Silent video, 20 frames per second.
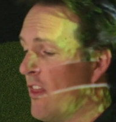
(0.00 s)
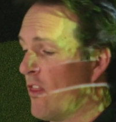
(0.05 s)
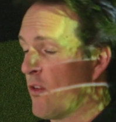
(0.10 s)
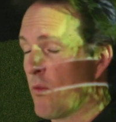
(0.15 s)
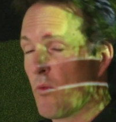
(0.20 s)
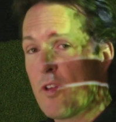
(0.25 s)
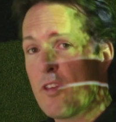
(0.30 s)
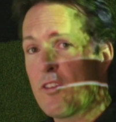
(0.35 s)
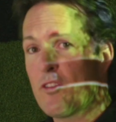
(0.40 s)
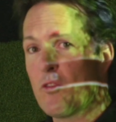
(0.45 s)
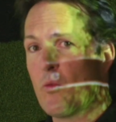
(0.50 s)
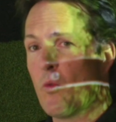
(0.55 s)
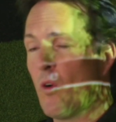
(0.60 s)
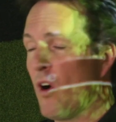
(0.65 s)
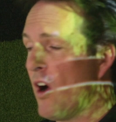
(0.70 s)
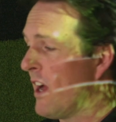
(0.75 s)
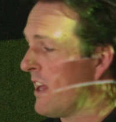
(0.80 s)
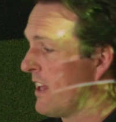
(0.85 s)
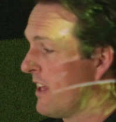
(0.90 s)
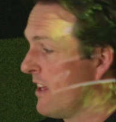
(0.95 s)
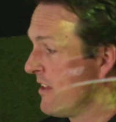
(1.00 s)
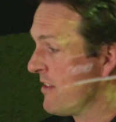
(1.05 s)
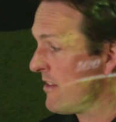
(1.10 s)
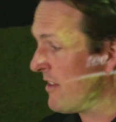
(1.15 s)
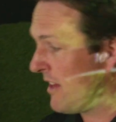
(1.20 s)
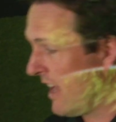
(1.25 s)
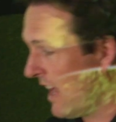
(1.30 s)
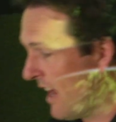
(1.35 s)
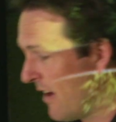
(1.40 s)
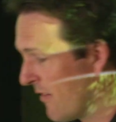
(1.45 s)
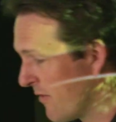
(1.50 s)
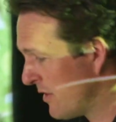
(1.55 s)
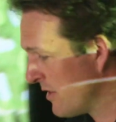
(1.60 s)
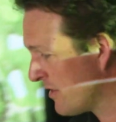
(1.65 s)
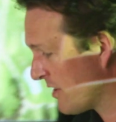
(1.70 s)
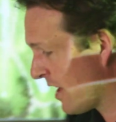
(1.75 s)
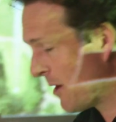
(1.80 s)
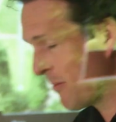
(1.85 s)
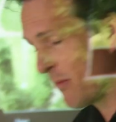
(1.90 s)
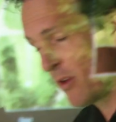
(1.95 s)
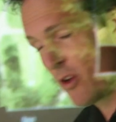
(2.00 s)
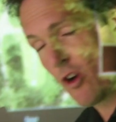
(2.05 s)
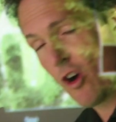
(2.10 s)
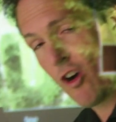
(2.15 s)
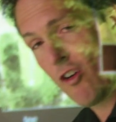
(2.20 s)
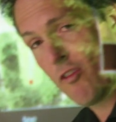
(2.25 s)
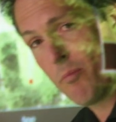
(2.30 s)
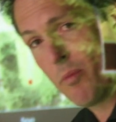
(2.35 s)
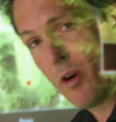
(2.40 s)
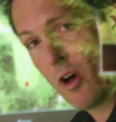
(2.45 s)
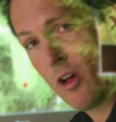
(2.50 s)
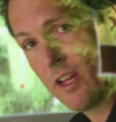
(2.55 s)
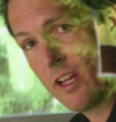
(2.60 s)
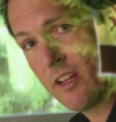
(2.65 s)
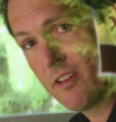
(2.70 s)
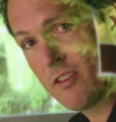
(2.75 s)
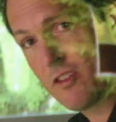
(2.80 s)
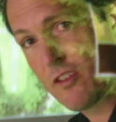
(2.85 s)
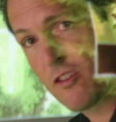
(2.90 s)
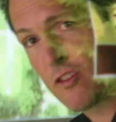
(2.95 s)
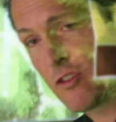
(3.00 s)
The reason why is every time the golf ball hits the